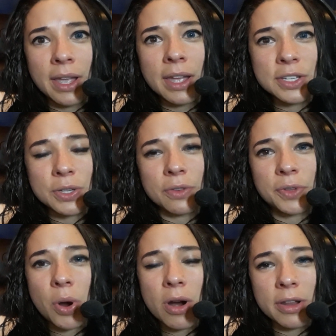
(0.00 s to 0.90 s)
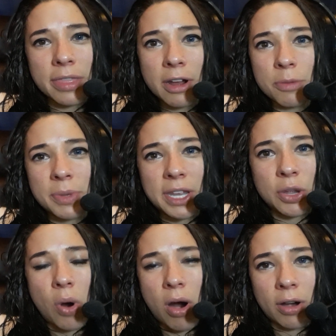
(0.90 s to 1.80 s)
So if you are in therapy and
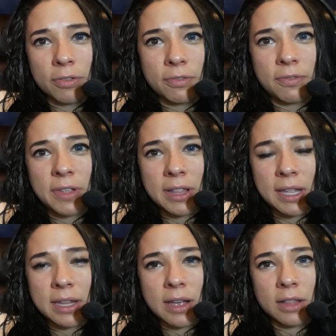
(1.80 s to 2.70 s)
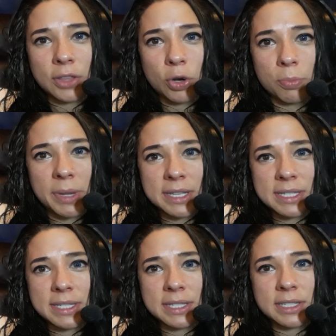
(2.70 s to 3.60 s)
you are feeling a little bit
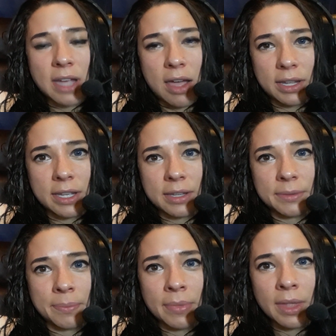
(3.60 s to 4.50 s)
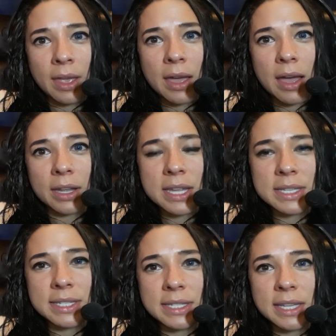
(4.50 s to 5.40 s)
stuck,
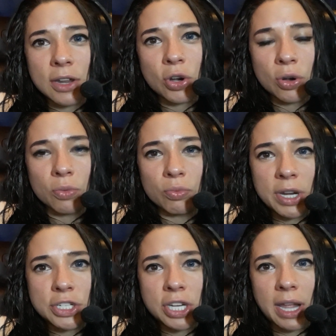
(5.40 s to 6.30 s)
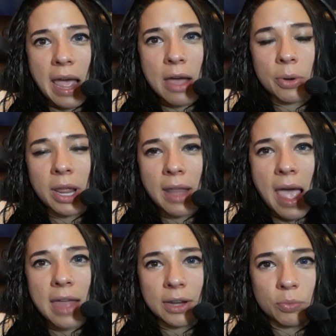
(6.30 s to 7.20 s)
consider reaching out and
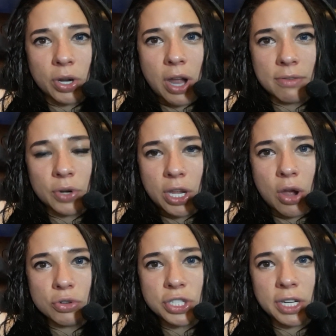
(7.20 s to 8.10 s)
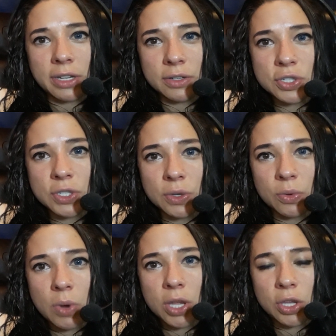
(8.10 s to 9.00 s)
adding recovery coaching
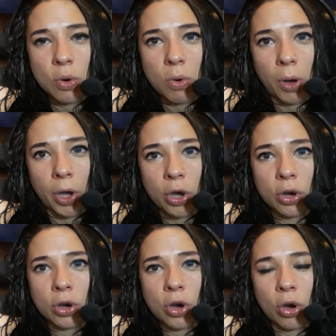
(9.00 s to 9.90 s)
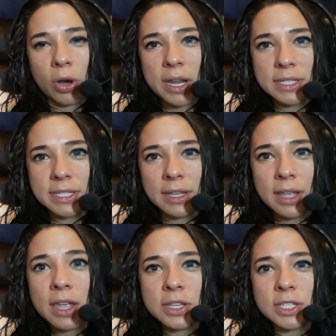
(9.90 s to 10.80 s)
to your current
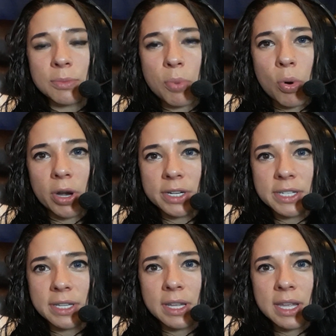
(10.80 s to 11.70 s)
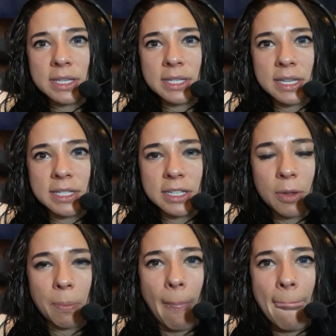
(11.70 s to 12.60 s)
support
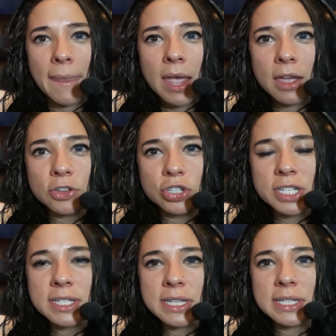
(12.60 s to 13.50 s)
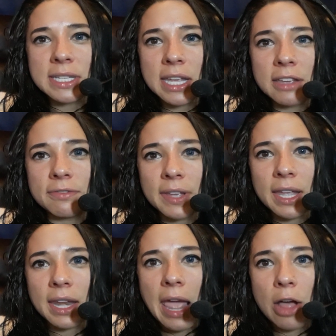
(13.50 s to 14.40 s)
system, just to see if it
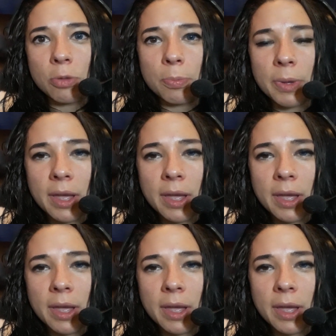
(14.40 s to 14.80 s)
can help